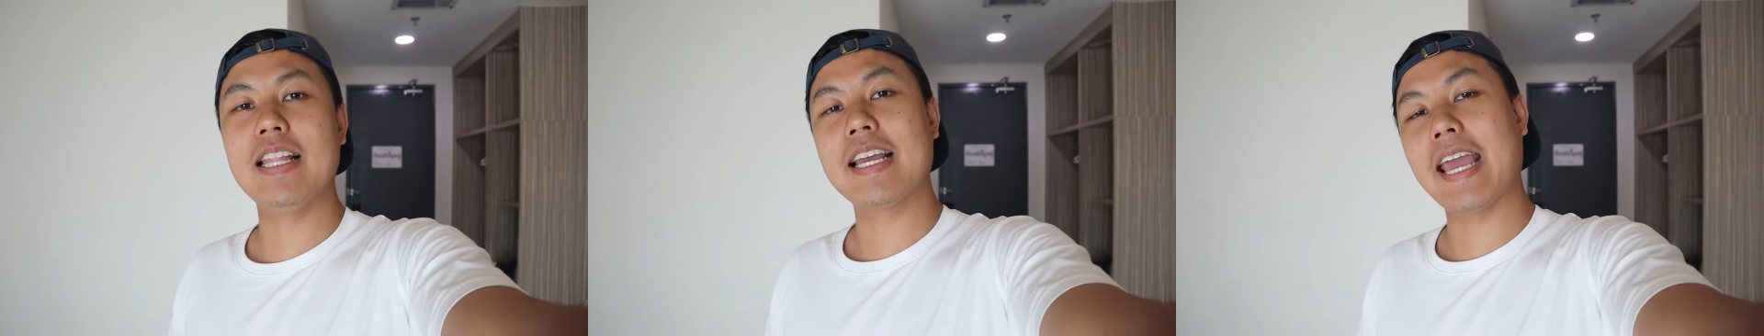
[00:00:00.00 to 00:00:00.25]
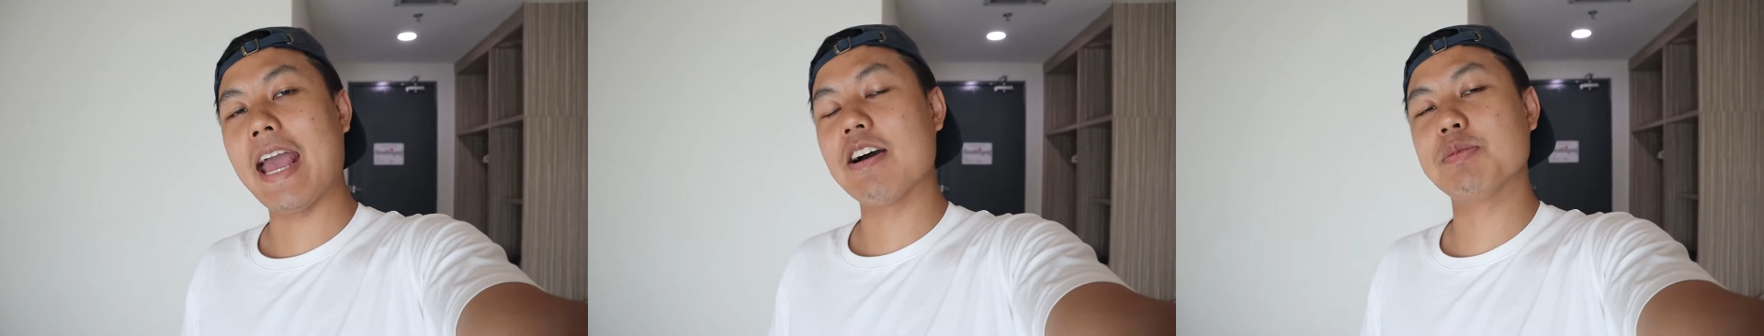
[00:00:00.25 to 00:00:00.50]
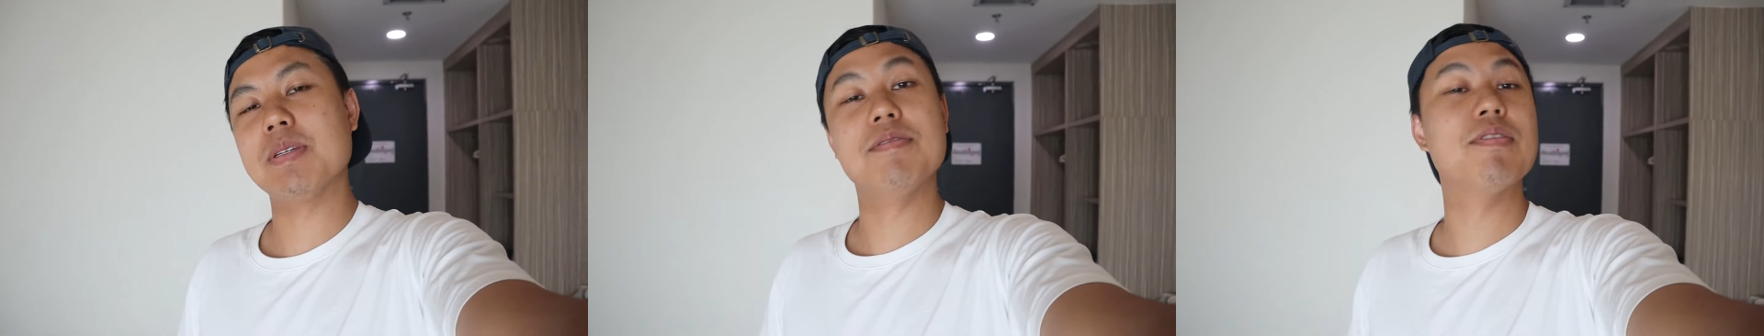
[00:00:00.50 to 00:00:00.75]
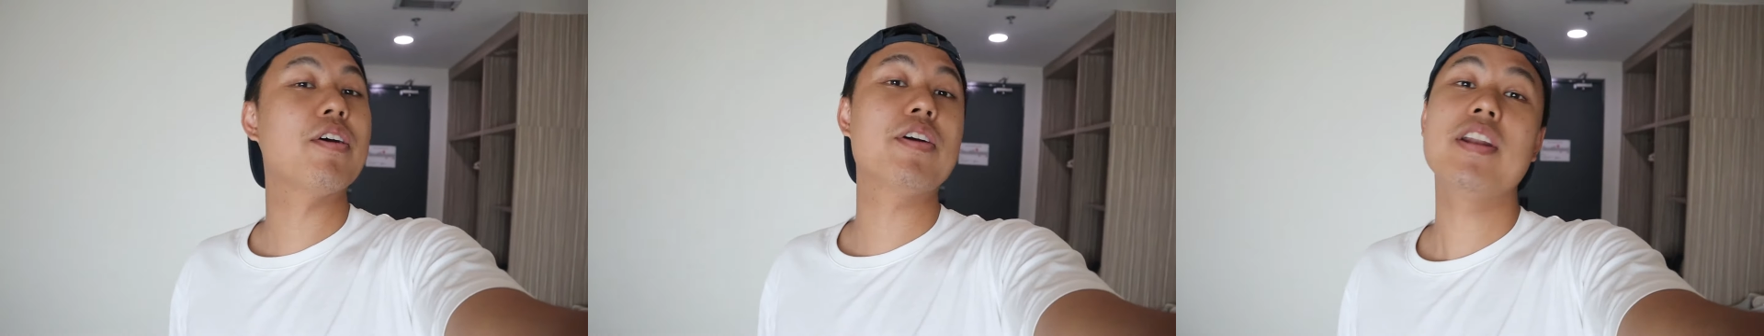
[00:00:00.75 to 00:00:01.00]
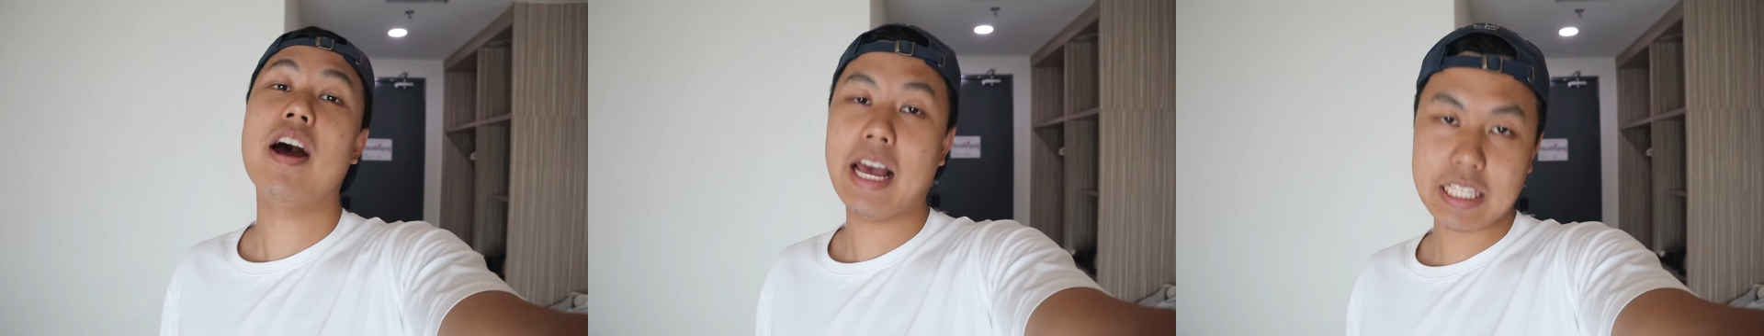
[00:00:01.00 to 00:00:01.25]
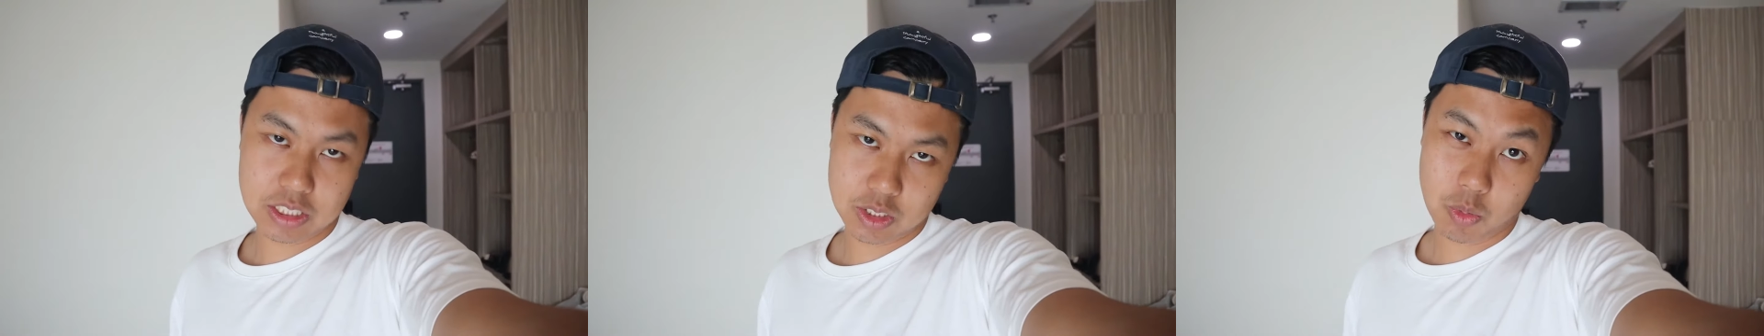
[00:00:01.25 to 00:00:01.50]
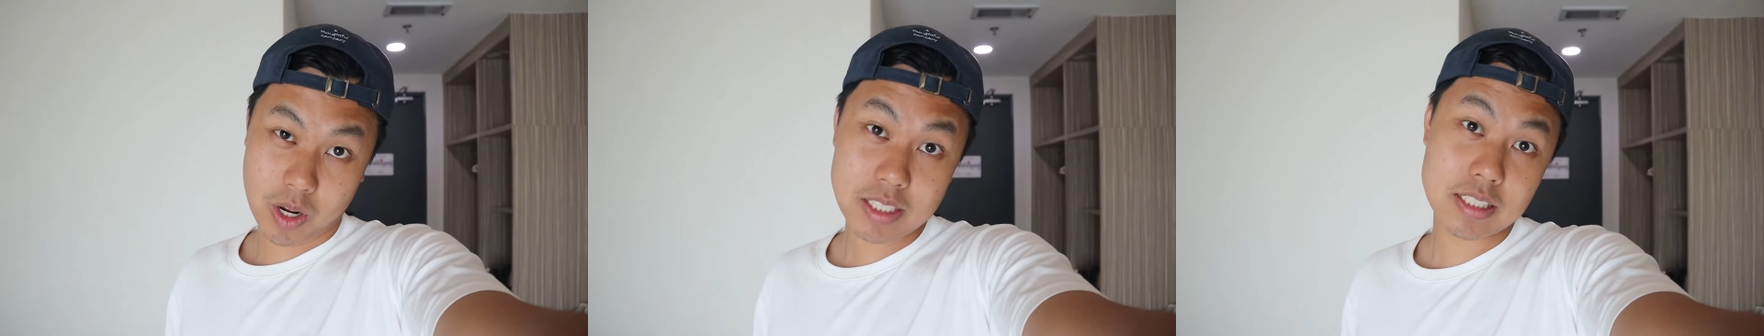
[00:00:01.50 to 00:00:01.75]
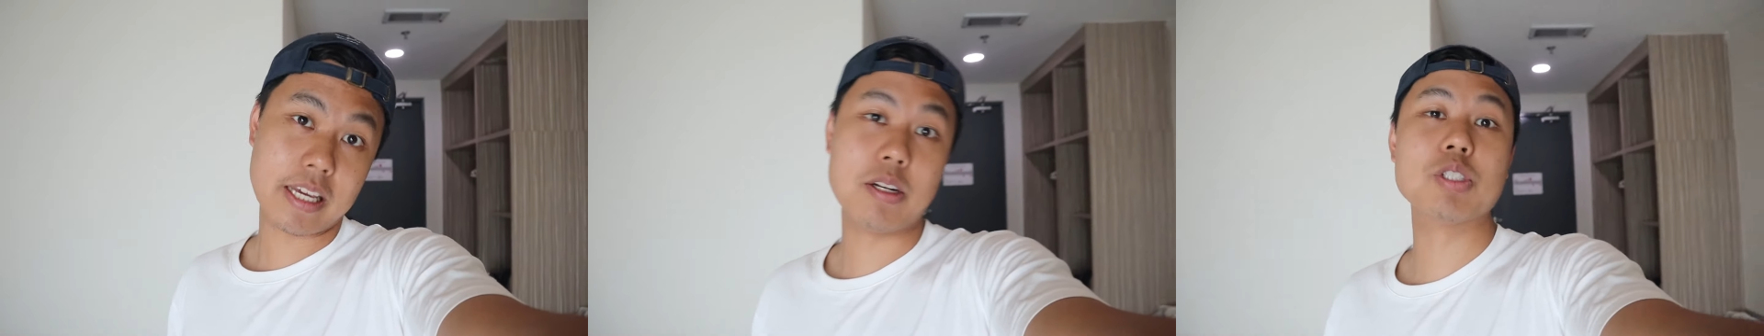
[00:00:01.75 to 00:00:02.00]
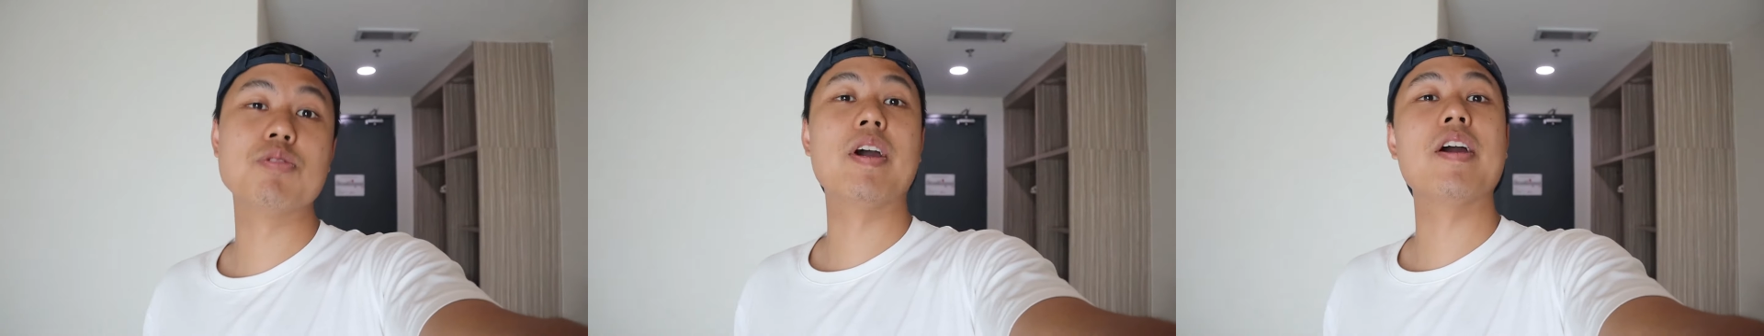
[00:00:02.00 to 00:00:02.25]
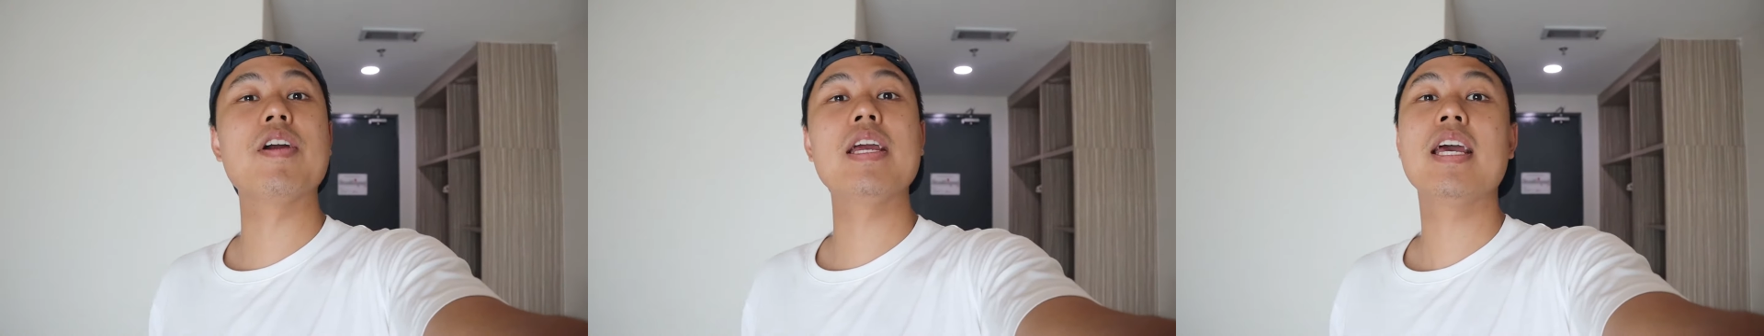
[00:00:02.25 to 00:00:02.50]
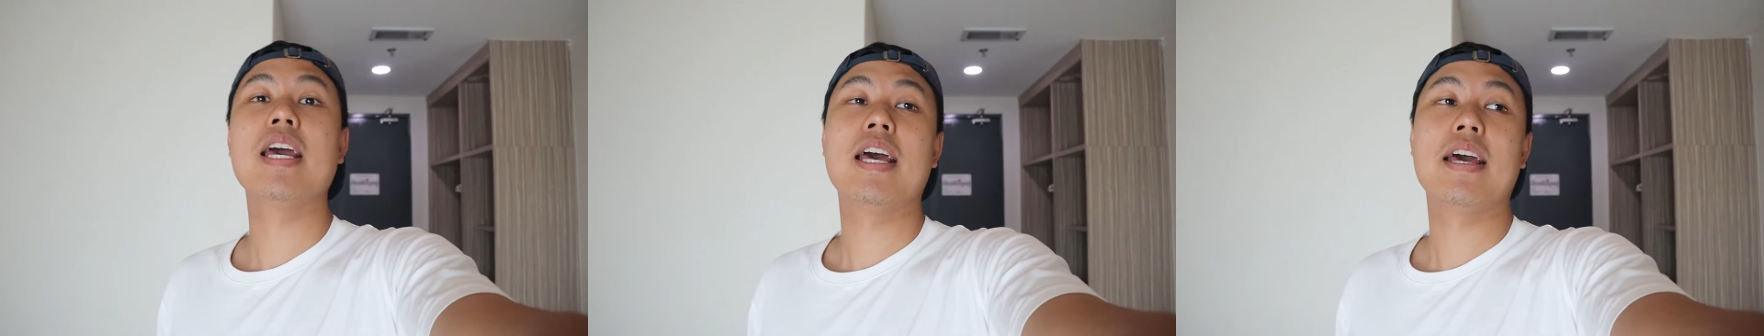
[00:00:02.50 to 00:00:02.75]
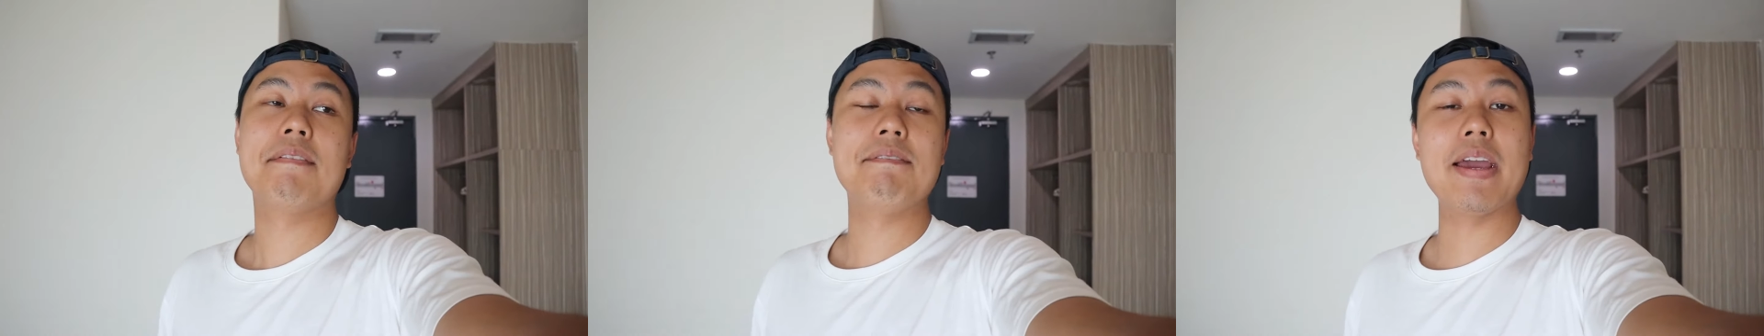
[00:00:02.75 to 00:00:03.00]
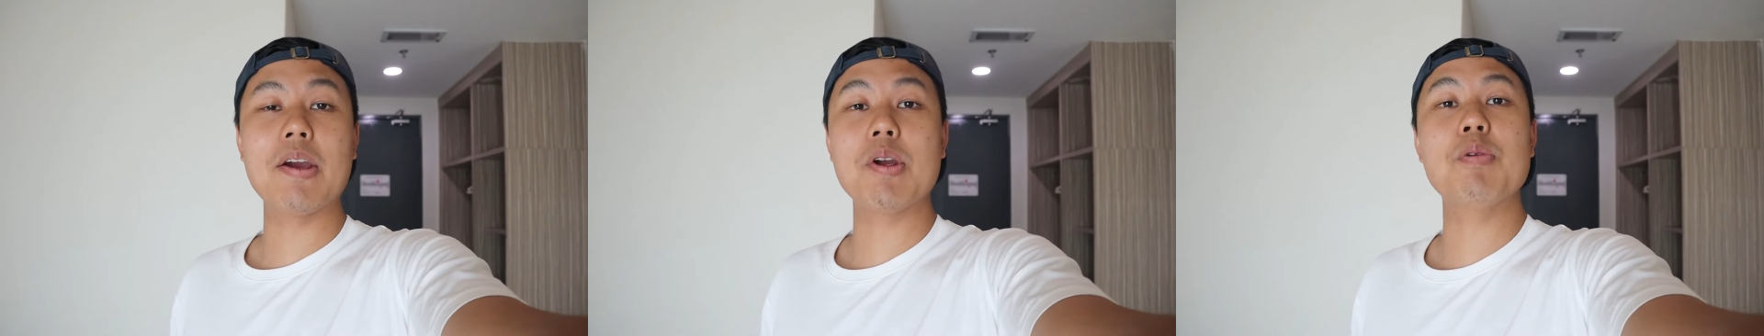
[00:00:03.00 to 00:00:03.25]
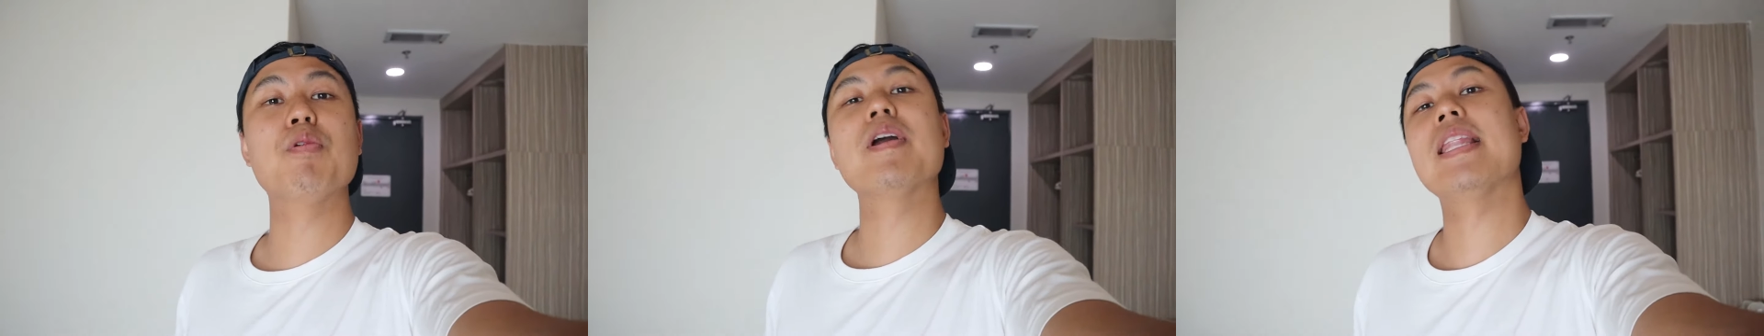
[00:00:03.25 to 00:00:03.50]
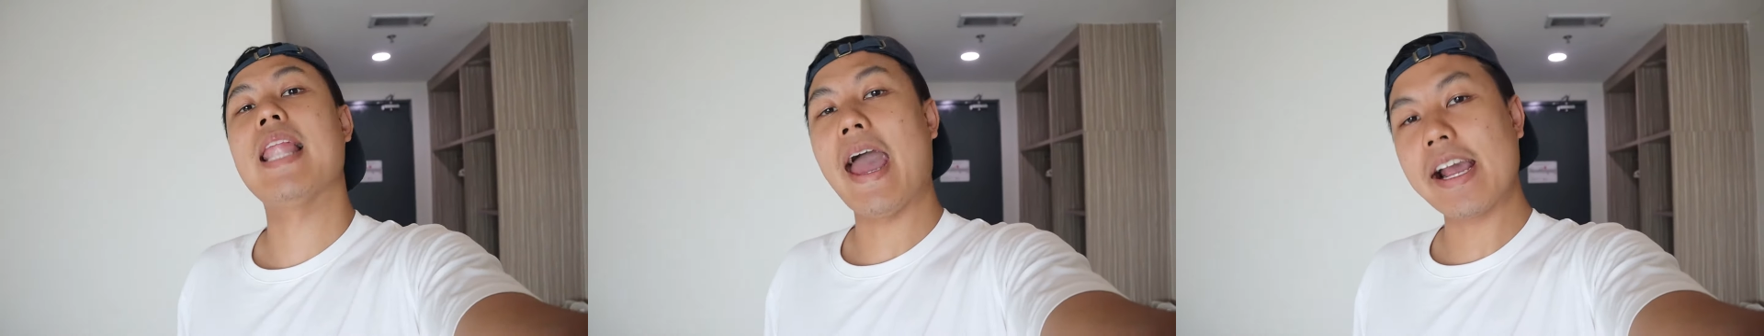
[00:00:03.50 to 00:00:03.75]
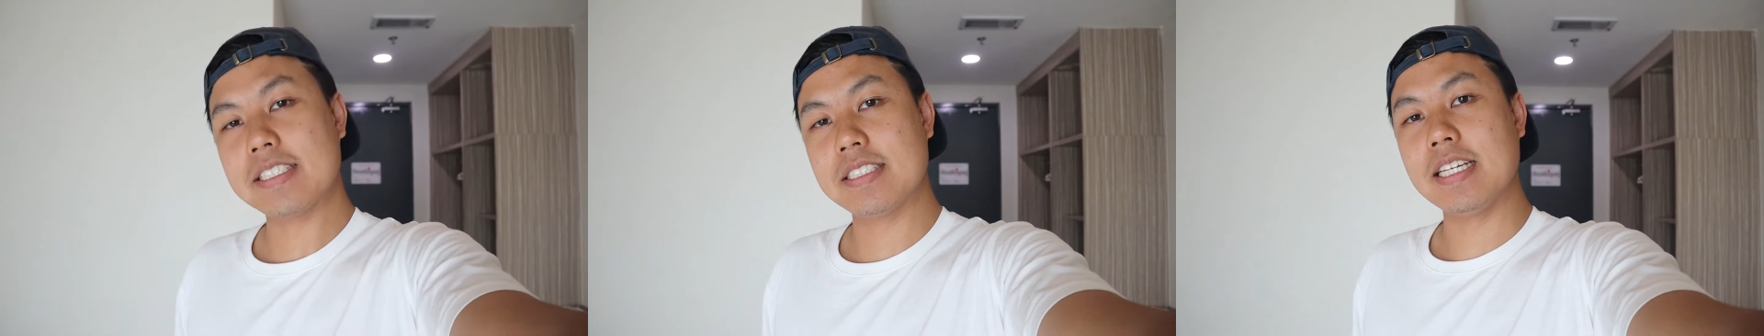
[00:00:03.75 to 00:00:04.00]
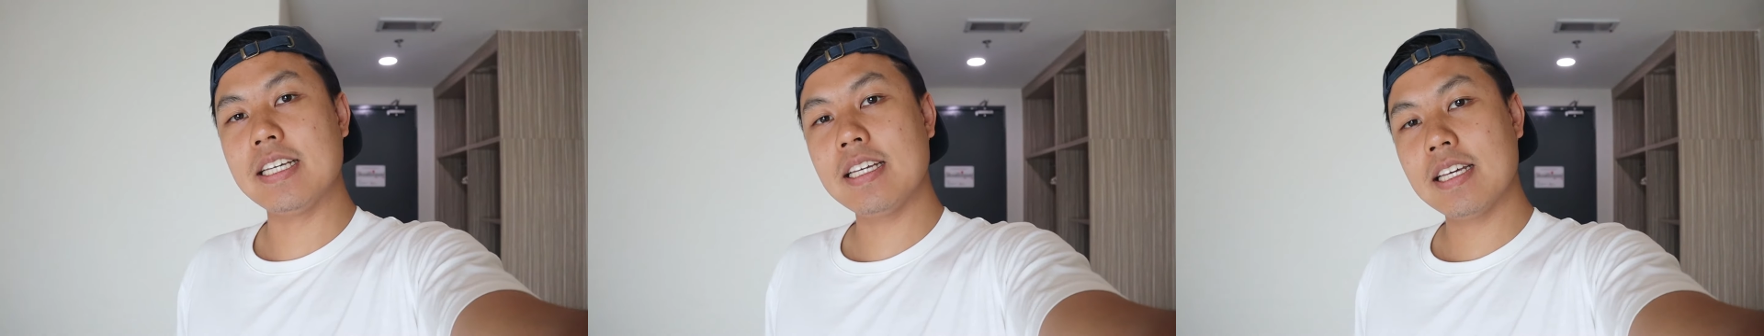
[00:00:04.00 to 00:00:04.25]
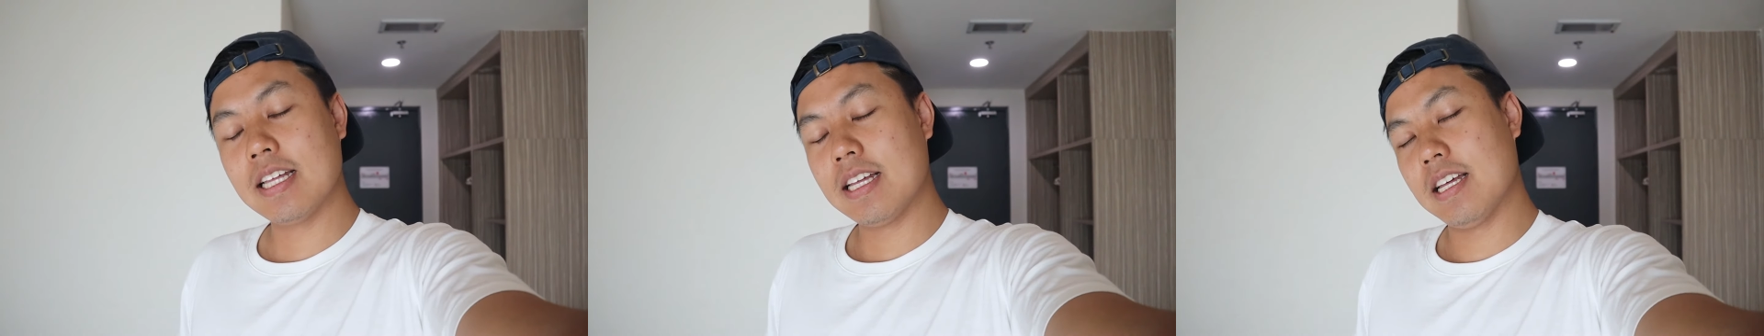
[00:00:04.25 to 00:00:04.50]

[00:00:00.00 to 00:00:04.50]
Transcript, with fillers: Langkawi has been very nice to us, and it was very, very relaxing.